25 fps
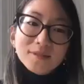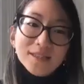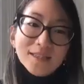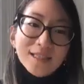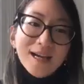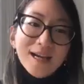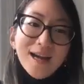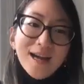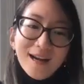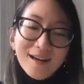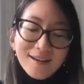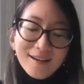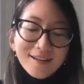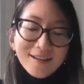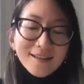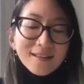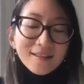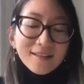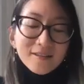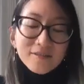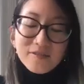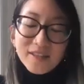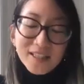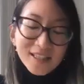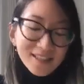Yeah, I
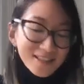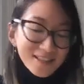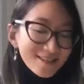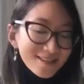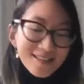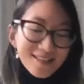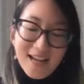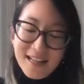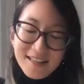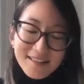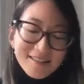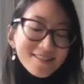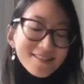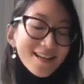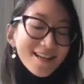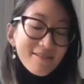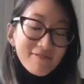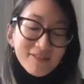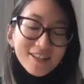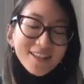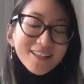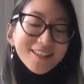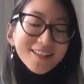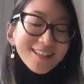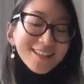love that.
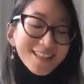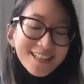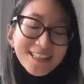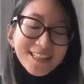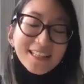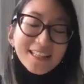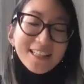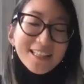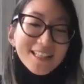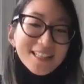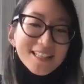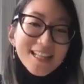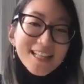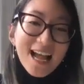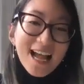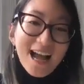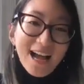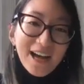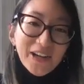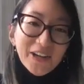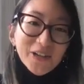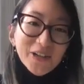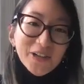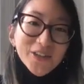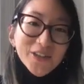Definitely is
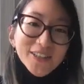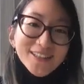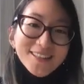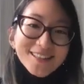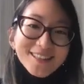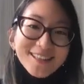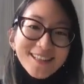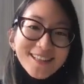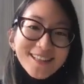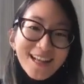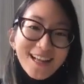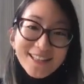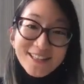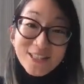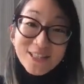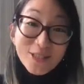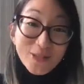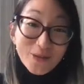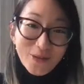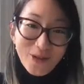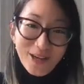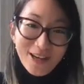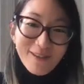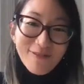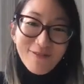how that
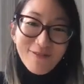story